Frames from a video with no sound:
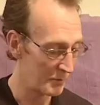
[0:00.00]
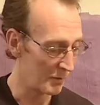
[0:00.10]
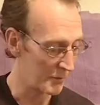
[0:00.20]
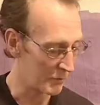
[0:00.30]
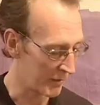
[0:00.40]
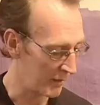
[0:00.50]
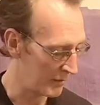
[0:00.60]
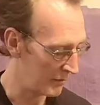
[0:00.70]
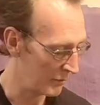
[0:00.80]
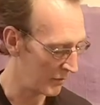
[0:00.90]
you're probably
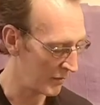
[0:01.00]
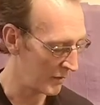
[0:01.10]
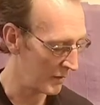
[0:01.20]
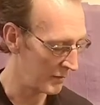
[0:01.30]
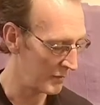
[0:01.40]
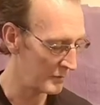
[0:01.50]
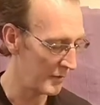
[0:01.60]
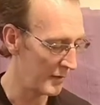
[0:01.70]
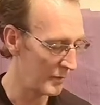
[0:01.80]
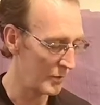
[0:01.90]
okay with a
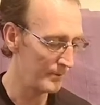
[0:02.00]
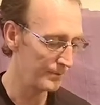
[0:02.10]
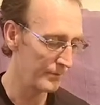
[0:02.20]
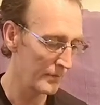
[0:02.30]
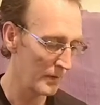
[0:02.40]
1000 milliamp one.